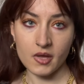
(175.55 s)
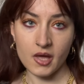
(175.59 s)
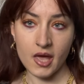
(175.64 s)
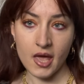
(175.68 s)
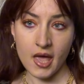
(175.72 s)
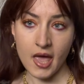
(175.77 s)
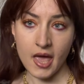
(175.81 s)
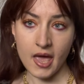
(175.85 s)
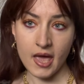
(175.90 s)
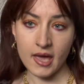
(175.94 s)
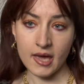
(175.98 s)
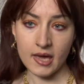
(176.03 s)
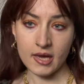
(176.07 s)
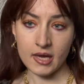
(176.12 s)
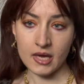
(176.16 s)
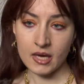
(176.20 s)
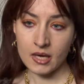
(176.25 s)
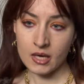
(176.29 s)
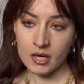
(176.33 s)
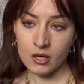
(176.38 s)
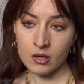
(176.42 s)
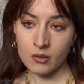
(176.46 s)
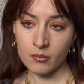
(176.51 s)
a
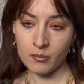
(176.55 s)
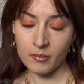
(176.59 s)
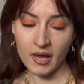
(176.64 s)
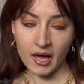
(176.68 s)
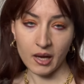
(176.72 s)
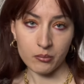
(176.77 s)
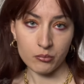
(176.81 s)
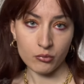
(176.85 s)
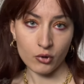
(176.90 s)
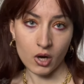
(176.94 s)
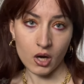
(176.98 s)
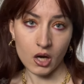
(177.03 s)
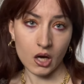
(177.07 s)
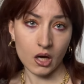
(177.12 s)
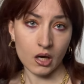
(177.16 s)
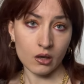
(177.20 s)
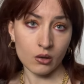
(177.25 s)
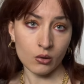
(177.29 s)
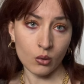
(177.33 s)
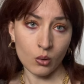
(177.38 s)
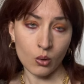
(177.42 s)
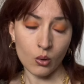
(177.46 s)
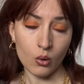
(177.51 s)
black bra
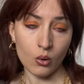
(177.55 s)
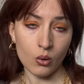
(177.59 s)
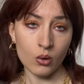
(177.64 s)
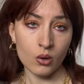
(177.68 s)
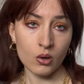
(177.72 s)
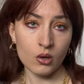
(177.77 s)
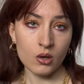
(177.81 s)
or,